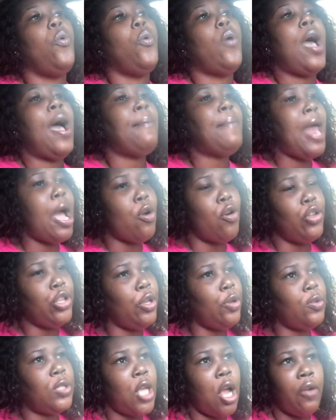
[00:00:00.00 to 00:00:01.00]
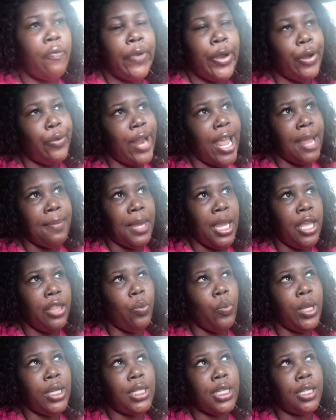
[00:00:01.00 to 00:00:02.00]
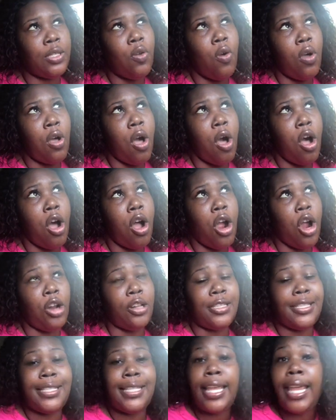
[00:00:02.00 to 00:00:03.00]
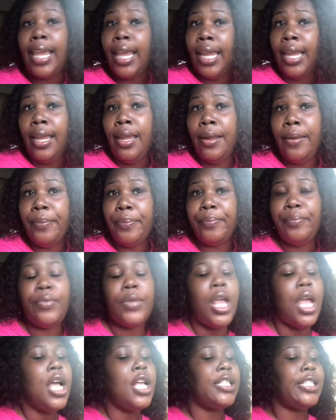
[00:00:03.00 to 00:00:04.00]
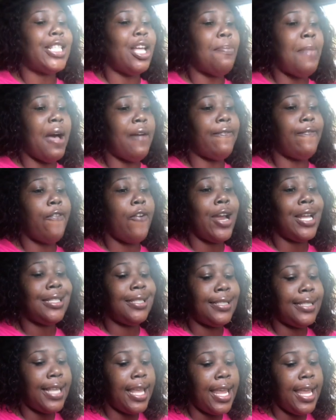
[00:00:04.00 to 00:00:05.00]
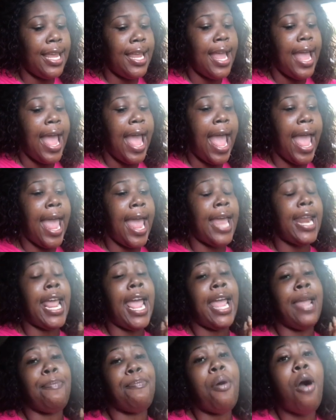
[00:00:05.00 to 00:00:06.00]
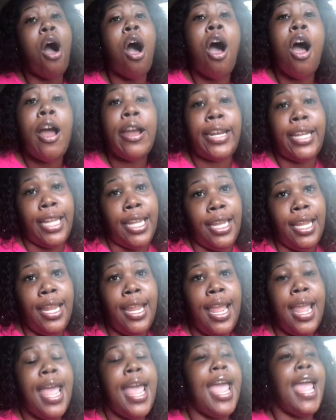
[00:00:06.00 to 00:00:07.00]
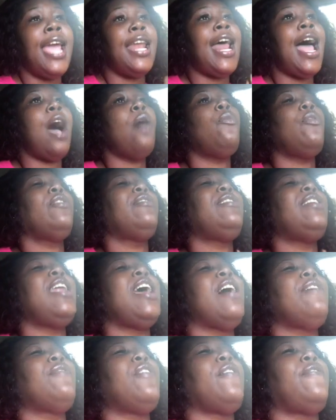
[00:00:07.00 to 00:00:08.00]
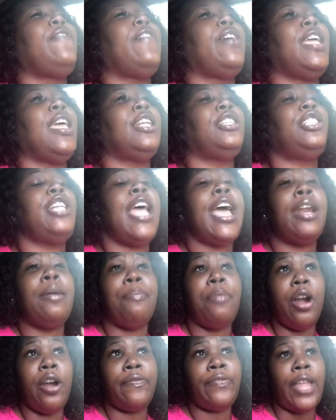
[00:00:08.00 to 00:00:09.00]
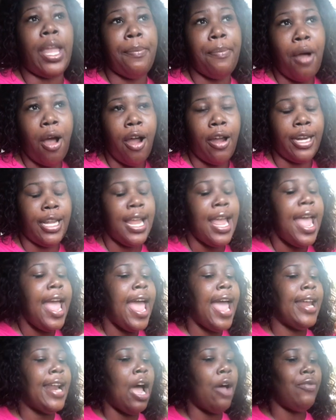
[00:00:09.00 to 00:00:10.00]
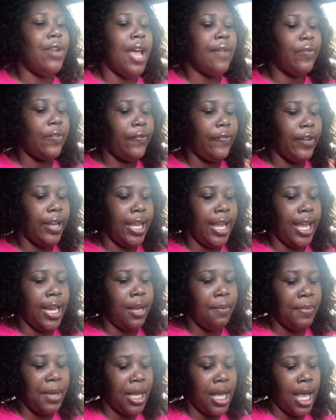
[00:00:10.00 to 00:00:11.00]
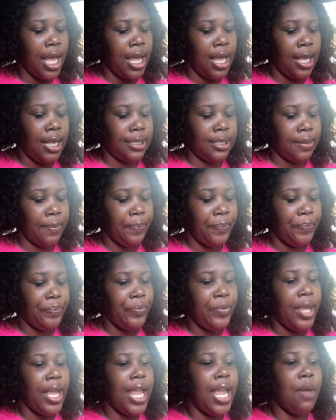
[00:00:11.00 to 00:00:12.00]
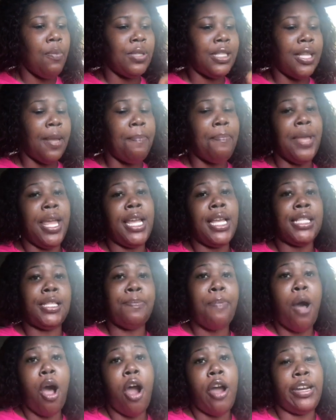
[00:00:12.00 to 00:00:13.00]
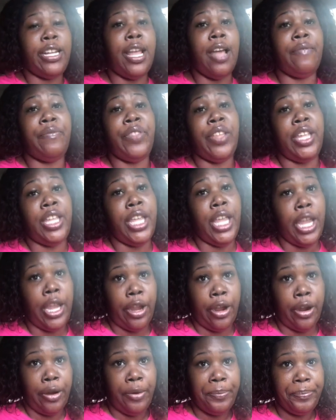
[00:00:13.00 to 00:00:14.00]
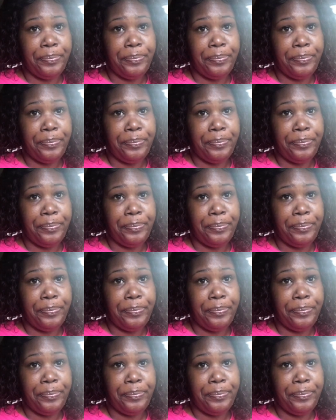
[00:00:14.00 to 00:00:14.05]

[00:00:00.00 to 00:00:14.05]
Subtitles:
I'm not going to use her real name either, we just going to call her T. So my friend T had a party, and I will never forget it. She had a birthday party, and I'll never forget it because it was the biggest party of the year.